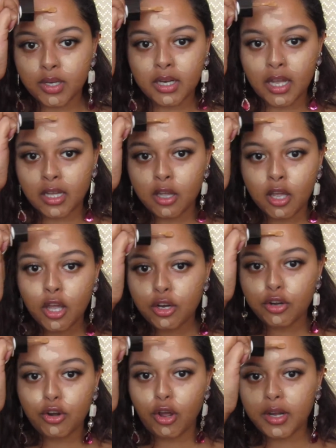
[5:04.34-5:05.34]
and like
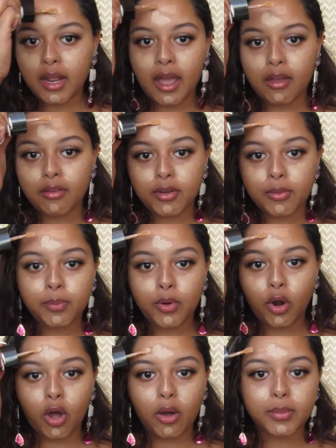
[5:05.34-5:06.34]
not have a
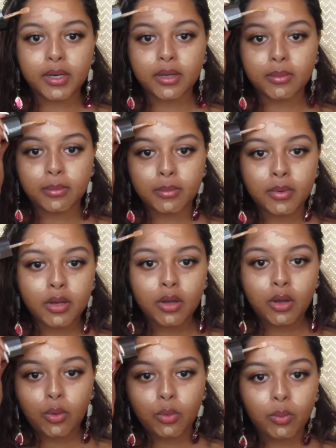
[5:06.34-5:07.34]
problem
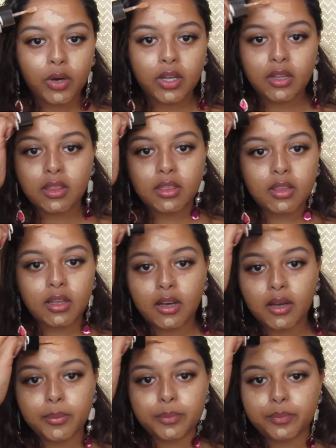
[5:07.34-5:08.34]
with
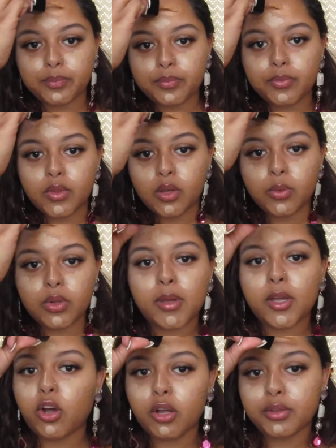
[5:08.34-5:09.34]

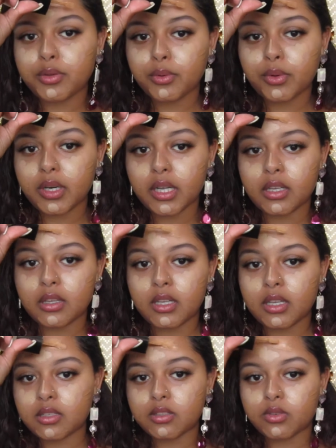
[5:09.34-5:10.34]
my contouring and
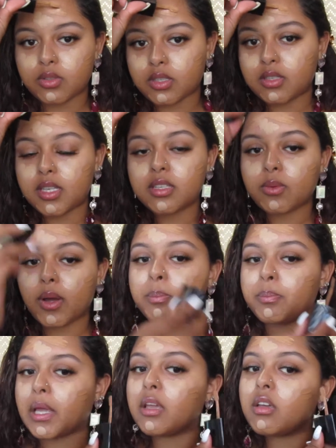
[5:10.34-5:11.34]
things, because it is
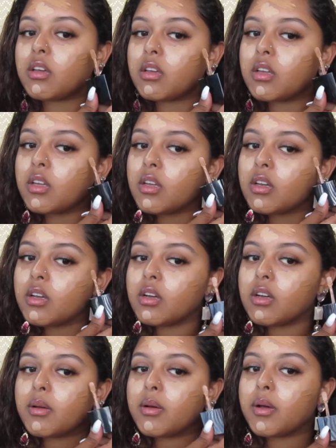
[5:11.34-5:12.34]
quite pink.
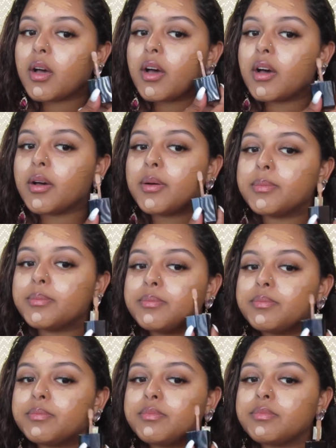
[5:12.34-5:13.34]
I
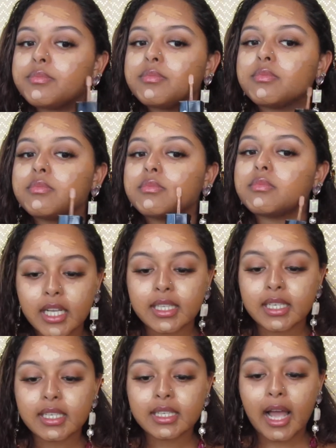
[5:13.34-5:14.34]

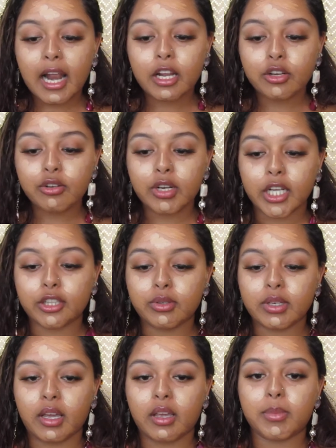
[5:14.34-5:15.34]
didn't color correct
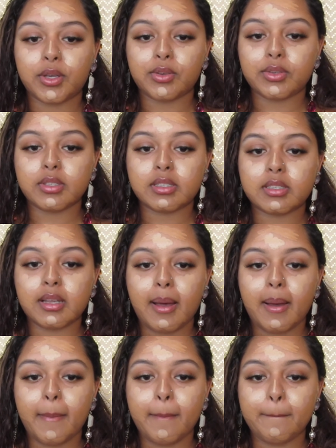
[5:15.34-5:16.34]
today because
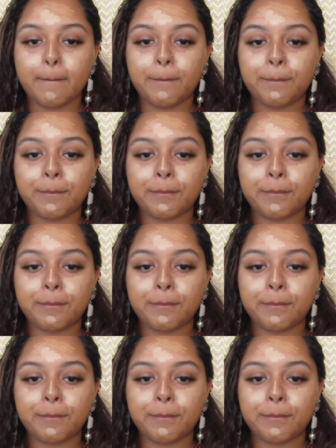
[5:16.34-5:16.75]
I